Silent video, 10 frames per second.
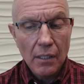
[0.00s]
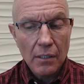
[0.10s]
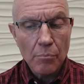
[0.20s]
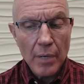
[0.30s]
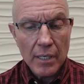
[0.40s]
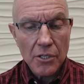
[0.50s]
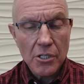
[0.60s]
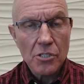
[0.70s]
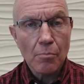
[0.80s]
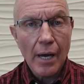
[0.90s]

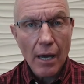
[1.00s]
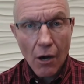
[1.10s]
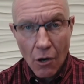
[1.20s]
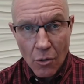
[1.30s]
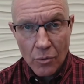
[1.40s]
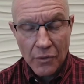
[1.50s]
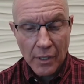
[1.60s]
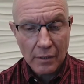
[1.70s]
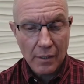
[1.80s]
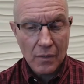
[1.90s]
diminishes my own
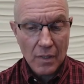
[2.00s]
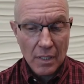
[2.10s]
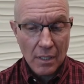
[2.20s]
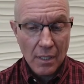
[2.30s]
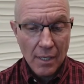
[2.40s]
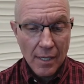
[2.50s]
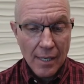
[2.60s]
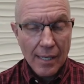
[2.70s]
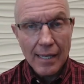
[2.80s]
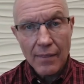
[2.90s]
dignity
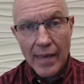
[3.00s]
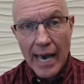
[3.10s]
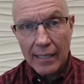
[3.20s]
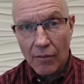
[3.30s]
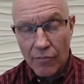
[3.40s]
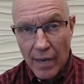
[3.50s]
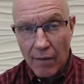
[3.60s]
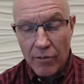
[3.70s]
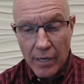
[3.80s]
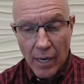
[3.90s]
and that of
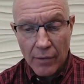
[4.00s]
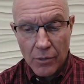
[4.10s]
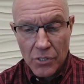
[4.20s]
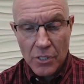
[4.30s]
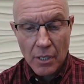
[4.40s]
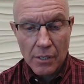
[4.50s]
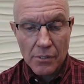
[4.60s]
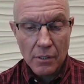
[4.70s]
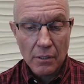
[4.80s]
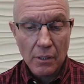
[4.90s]
every other
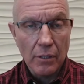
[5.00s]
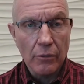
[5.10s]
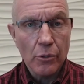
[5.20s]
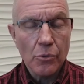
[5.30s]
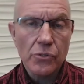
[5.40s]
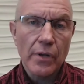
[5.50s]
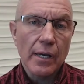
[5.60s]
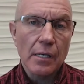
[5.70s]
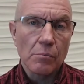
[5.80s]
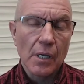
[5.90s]
citizen in whose
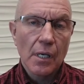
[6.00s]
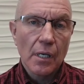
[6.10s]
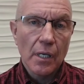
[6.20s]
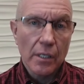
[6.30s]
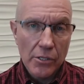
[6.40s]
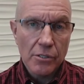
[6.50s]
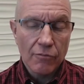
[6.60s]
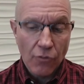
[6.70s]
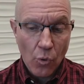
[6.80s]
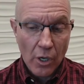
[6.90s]
name it is
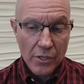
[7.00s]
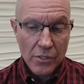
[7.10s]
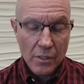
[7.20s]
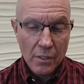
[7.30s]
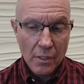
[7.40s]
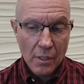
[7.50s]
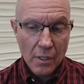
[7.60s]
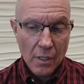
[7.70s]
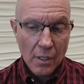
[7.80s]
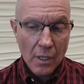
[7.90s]
enforced.
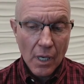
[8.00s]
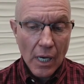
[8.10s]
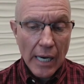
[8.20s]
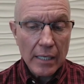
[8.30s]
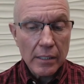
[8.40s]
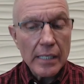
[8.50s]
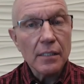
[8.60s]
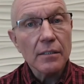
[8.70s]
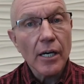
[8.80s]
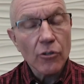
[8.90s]
I need,
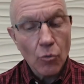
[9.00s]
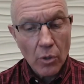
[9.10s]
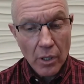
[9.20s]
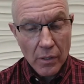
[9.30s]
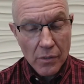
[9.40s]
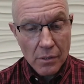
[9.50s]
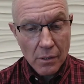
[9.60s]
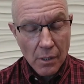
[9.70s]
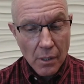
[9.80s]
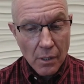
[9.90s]
in other words,
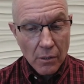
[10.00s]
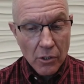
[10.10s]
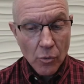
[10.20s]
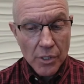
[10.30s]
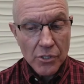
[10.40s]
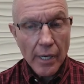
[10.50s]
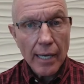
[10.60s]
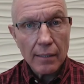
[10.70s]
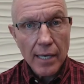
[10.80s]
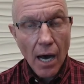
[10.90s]
to
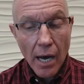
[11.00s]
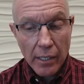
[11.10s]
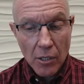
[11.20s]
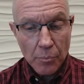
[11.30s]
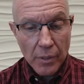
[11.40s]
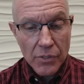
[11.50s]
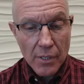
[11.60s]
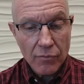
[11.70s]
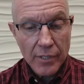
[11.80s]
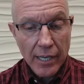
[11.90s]
assign the occupants
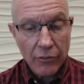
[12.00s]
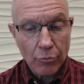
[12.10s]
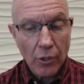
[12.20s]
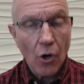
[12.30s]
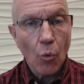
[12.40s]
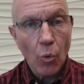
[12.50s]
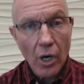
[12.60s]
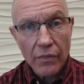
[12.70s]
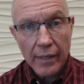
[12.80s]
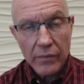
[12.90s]
of death row
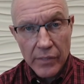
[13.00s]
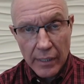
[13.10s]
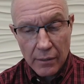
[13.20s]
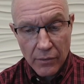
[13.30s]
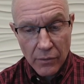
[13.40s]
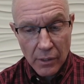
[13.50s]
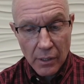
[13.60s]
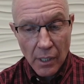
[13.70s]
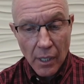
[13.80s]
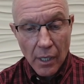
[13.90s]
worth and
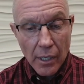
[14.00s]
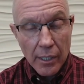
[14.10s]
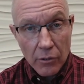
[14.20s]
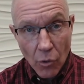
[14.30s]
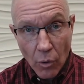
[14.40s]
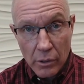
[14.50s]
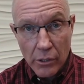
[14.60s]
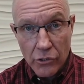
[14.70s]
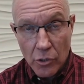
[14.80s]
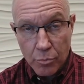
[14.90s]
dignity in order to